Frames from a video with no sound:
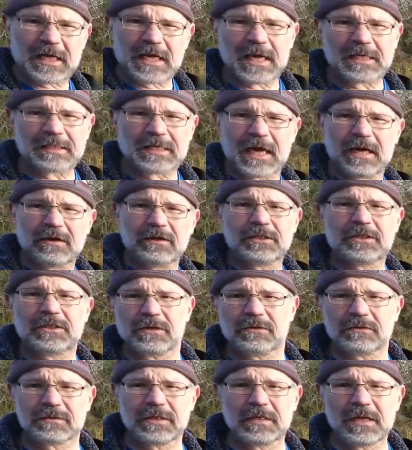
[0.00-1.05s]
to get down and
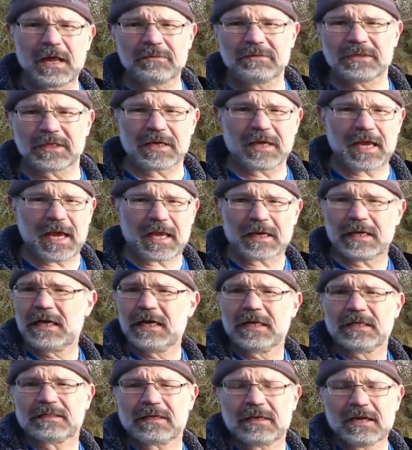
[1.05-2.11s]
shoot as low as I can.
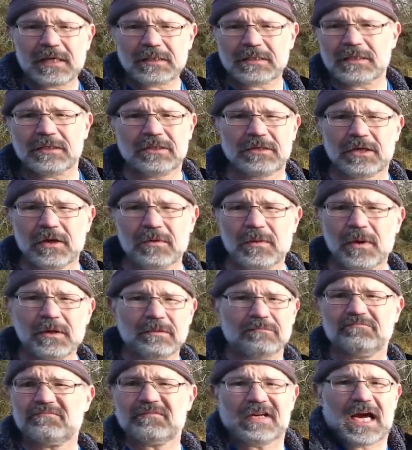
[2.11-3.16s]
So let's just do one
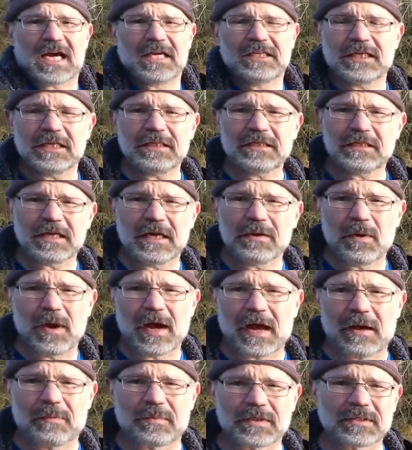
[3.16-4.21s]
and just see what
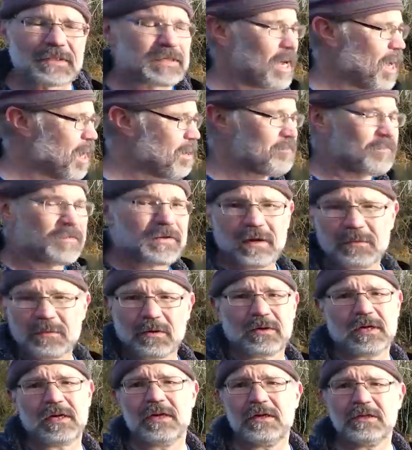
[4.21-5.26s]
happens. Hopefully I'm not
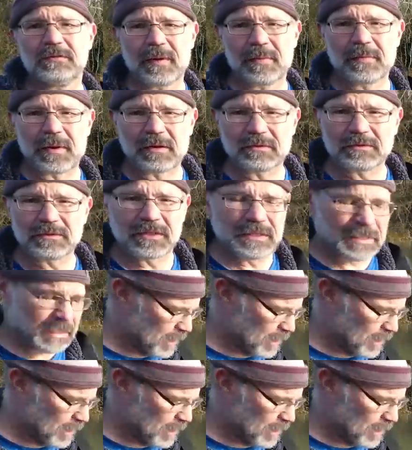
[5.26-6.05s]
going to lose my bolts.